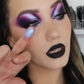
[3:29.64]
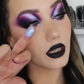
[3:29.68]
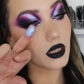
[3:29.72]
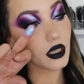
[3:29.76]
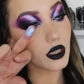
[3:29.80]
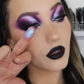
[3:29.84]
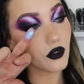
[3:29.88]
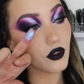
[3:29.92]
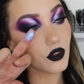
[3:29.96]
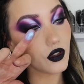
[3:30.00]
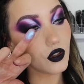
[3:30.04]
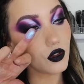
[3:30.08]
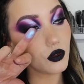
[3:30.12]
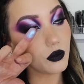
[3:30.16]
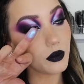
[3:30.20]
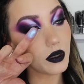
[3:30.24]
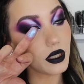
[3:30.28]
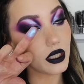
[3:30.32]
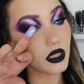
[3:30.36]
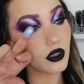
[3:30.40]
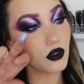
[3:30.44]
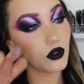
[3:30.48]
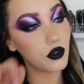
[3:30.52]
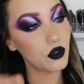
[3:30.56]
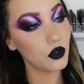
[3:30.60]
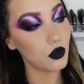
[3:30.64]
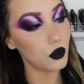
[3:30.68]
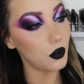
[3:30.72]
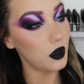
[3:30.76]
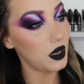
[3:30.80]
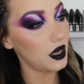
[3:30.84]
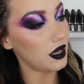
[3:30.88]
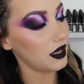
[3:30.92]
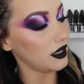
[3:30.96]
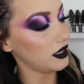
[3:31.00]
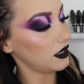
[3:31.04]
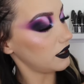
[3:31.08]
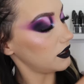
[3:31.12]
And if you know me, you'll know
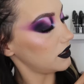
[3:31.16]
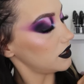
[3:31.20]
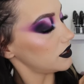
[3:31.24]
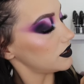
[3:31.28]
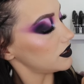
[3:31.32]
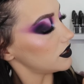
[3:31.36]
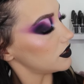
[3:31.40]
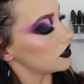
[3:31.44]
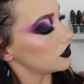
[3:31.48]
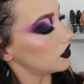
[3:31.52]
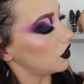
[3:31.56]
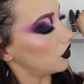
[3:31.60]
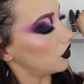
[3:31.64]
why. This is